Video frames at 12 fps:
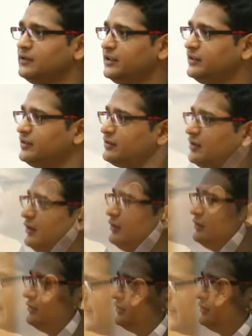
Is this clear?